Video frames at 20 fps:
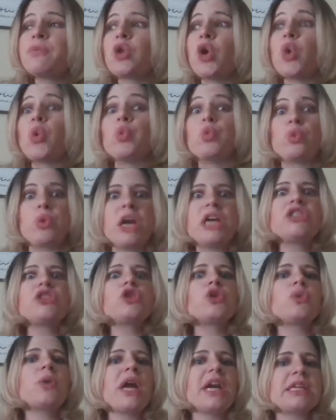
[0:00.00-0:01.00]

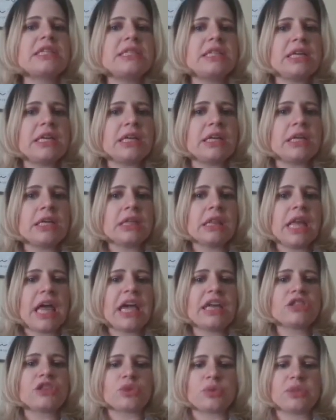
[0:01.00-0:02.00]
resurrecting
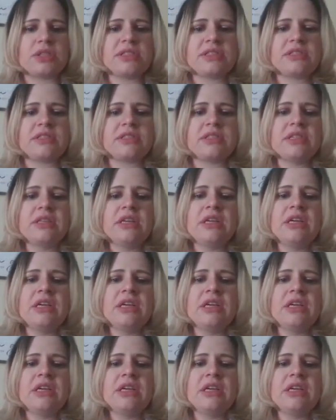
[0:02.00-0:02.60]
Lazarus,